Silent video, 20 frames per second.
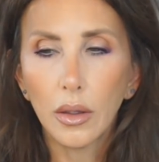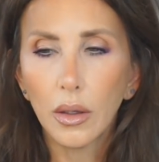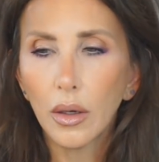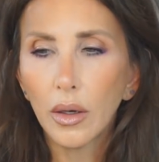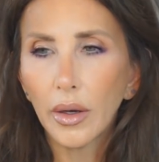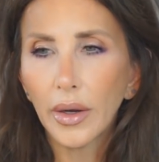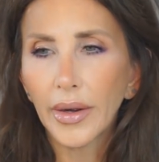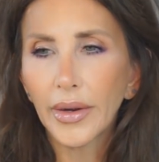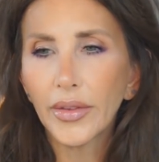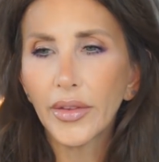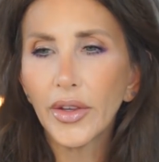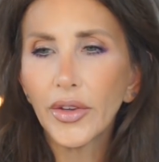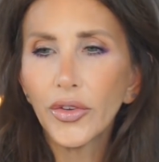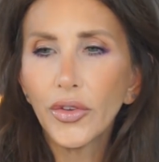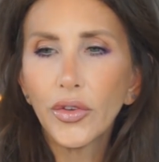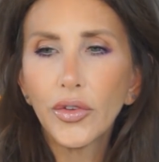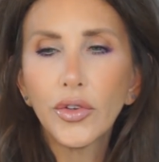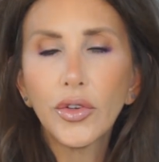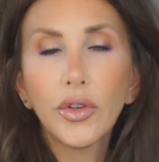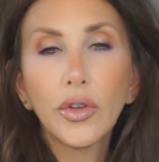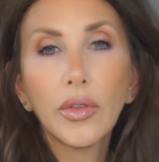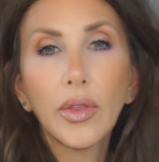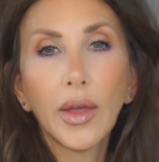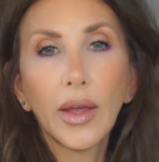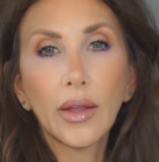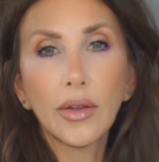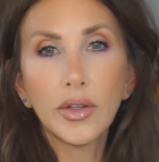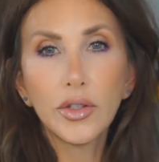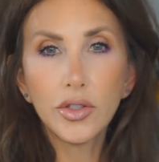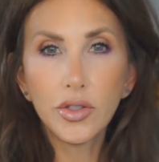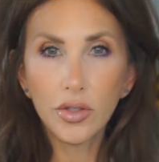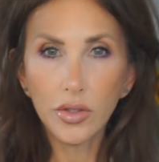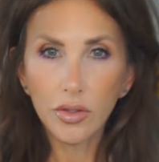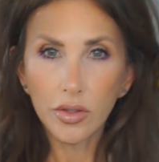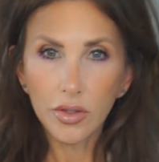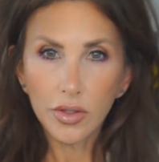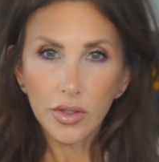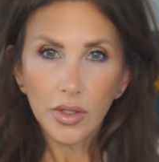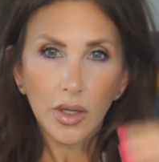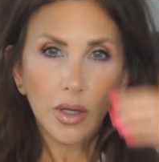All right, let's do that. Let's do
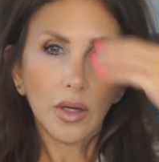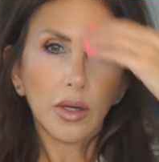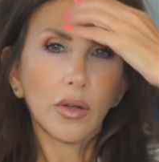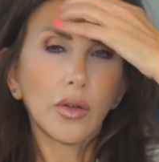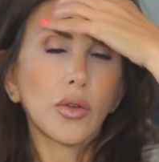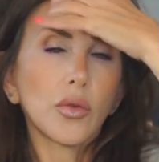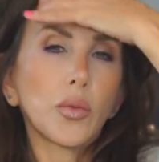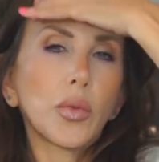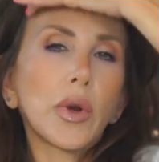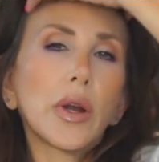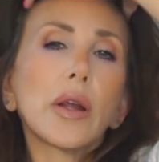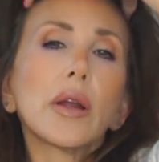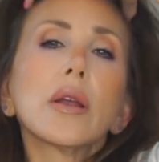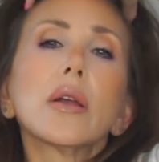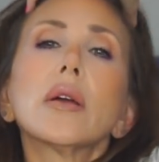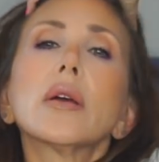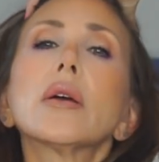the setting spray.